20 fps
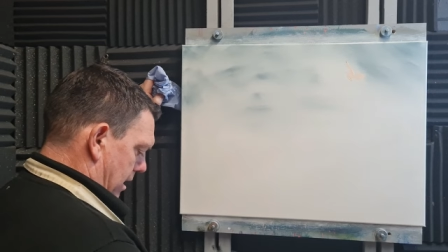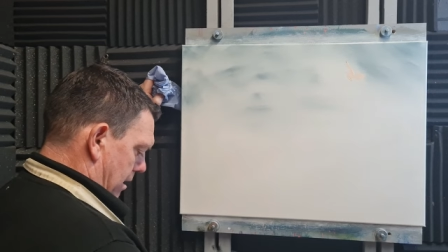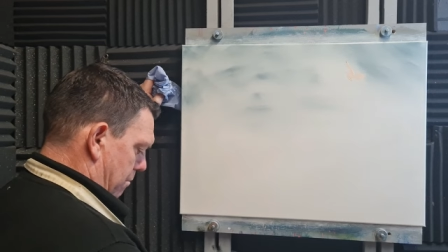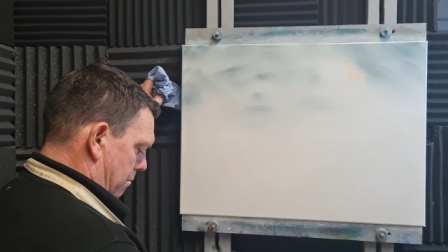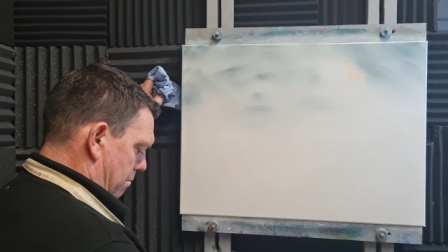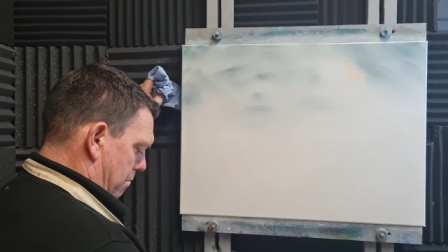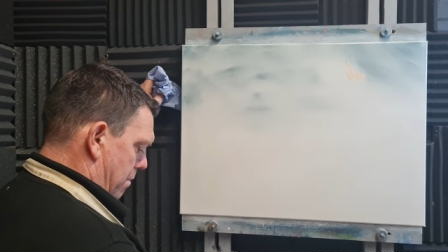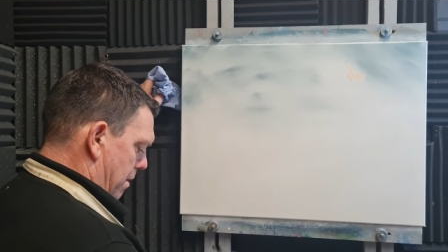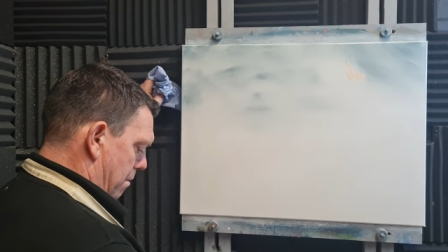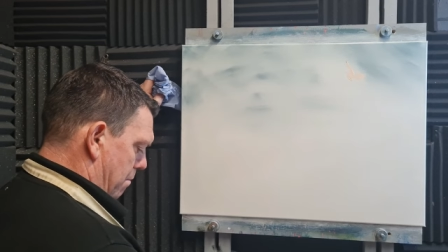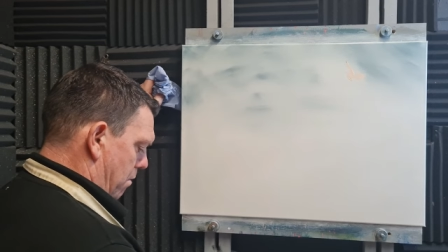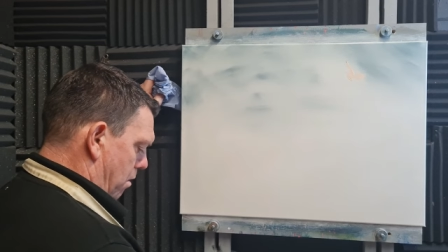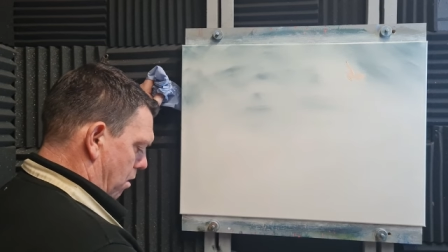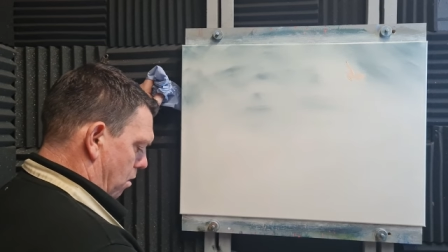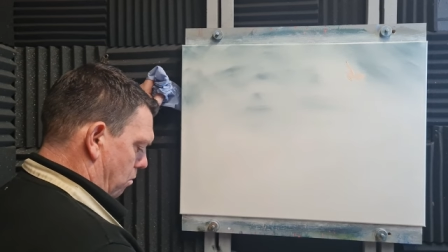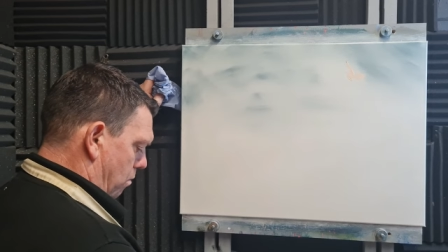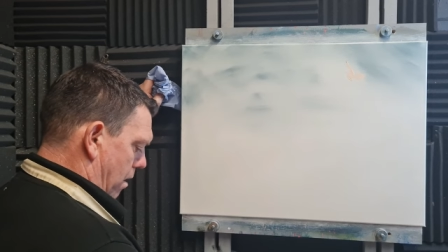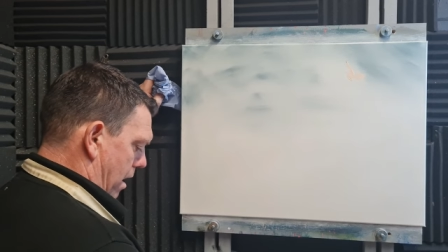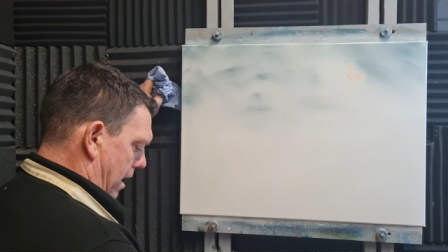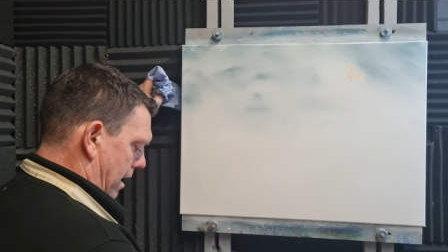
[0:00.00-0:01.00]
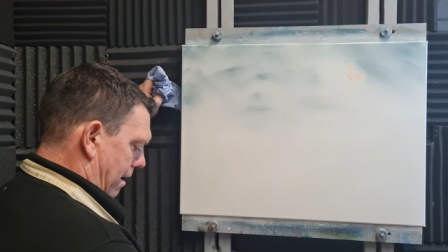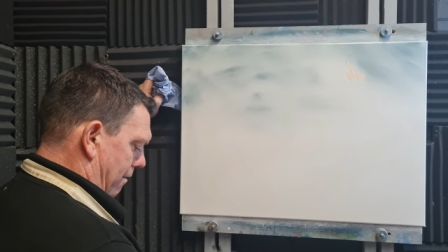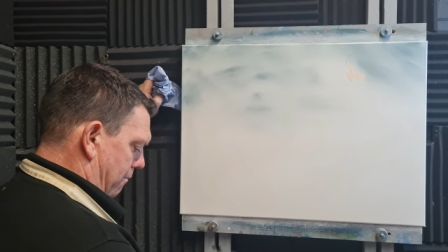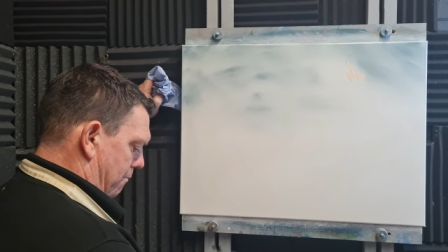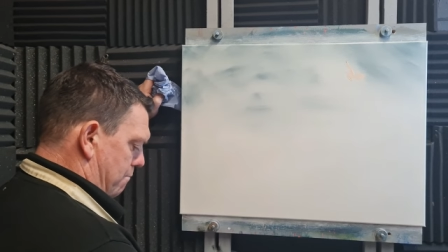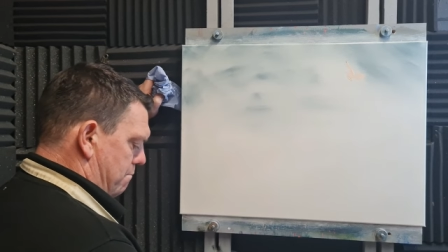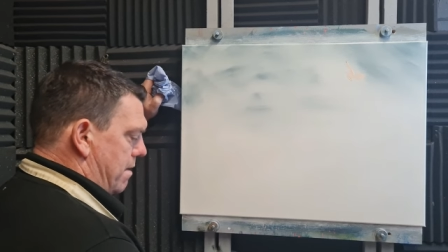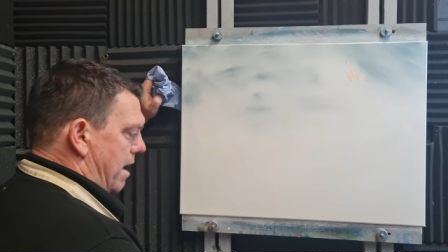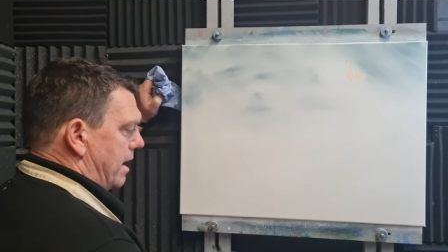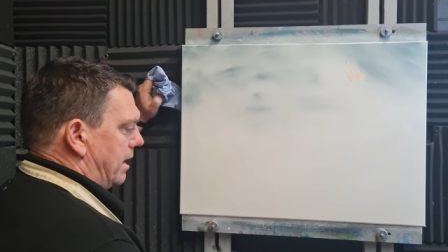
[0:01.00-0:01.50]
A bit more white. I've
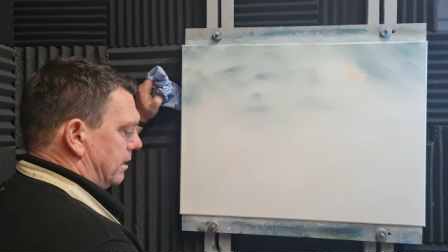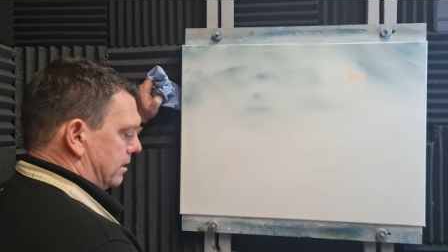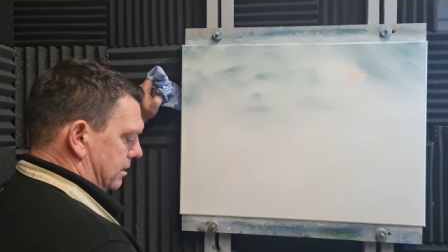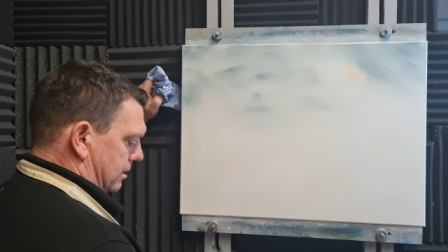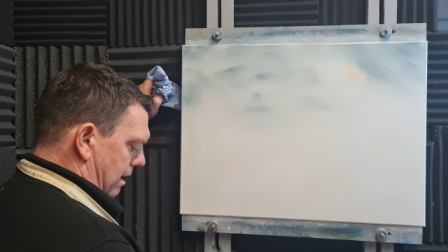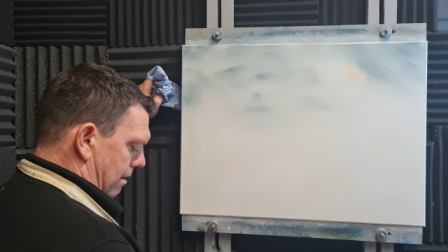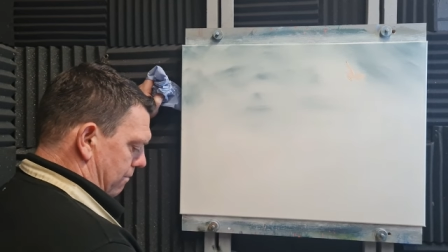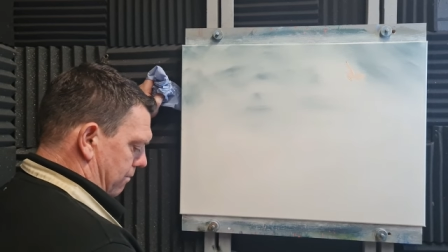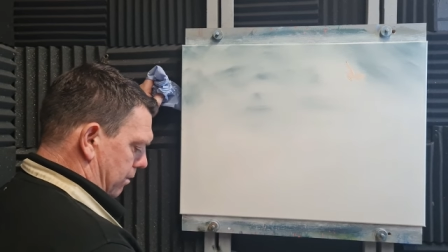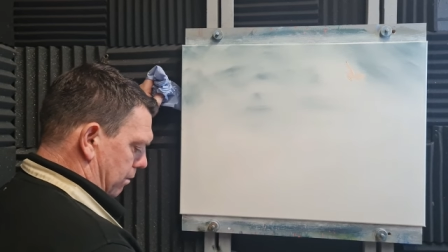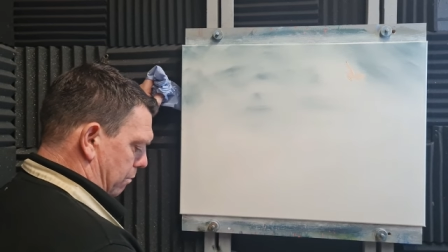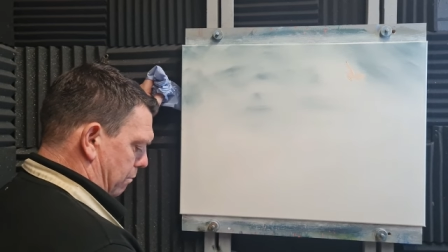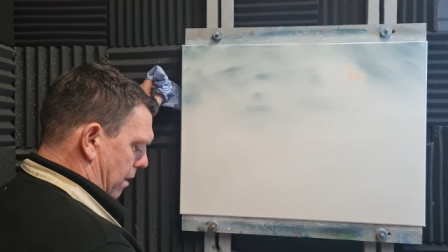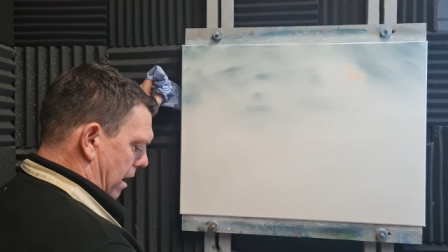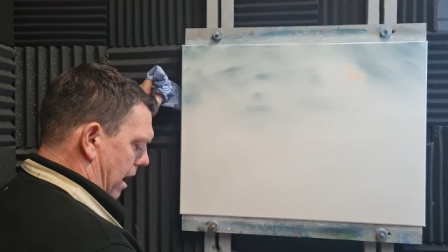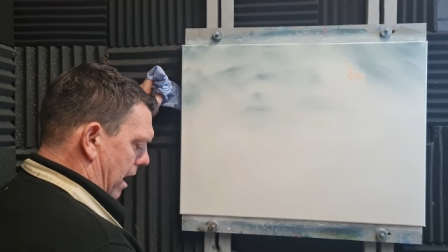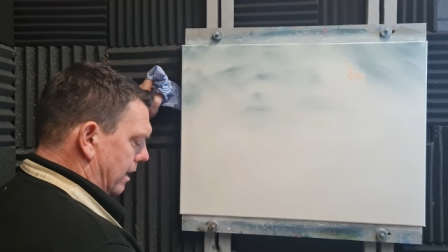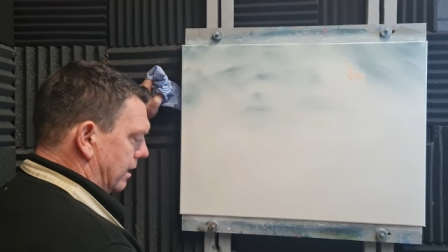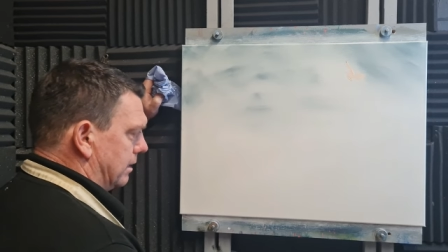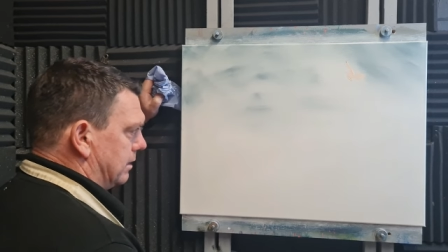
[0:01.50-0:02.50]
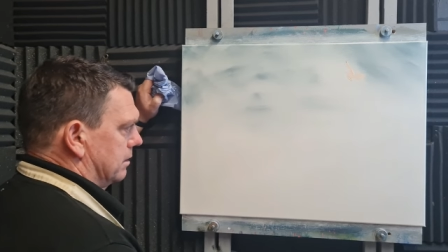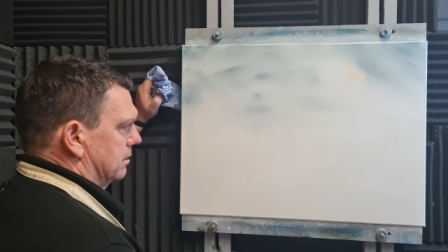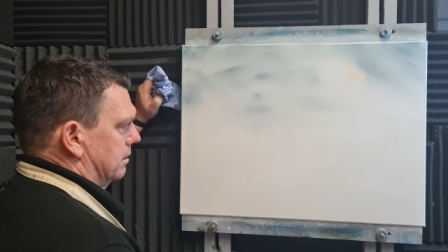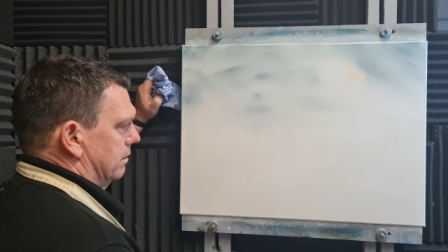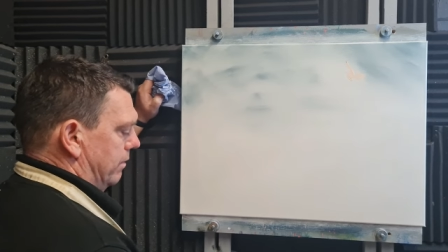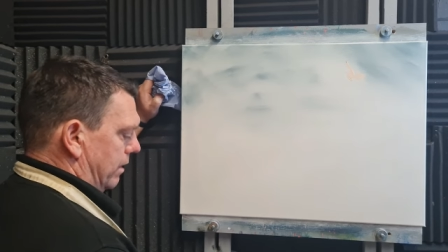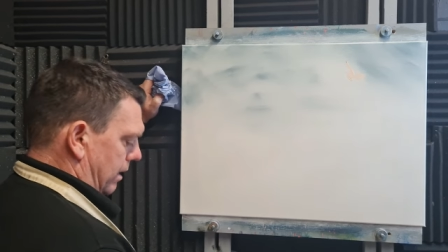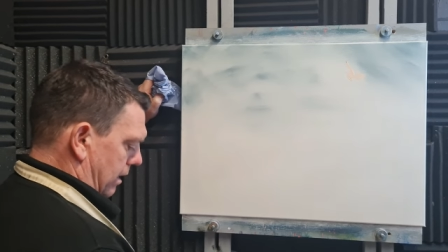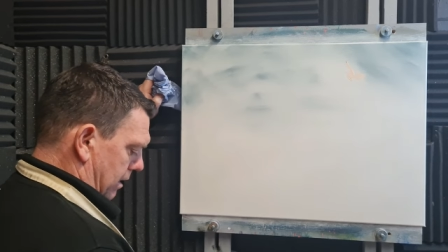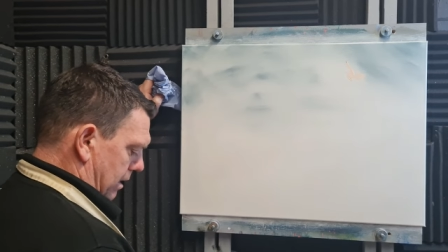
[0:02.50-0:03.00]
made several piles
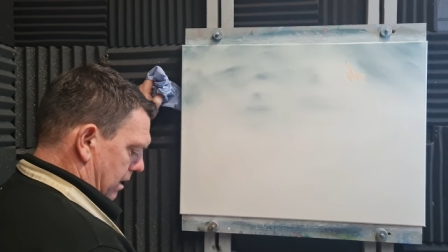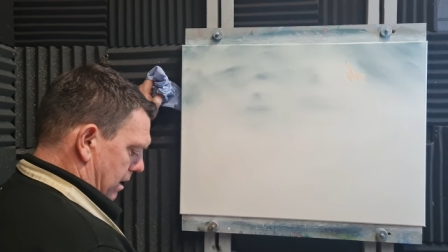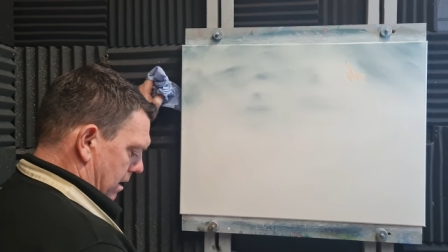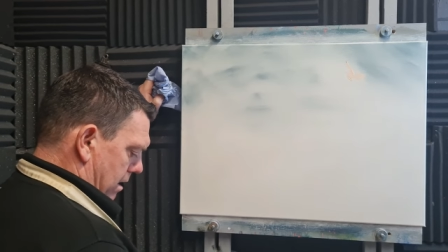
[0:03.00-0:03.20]
of it,